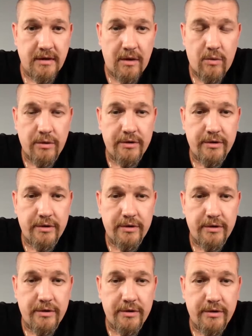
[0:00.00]
all the
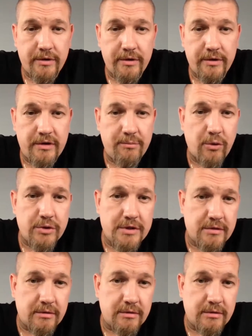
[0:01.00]
deposits on
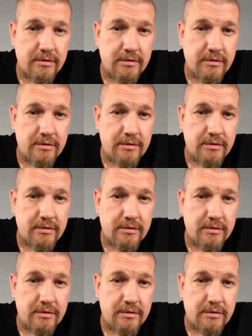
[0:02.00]
Timex
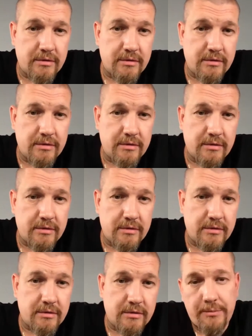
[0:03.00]
will
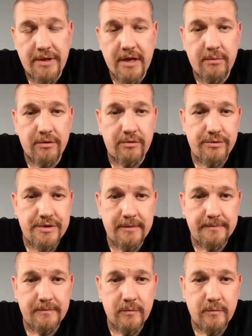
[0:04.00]
be able to receive the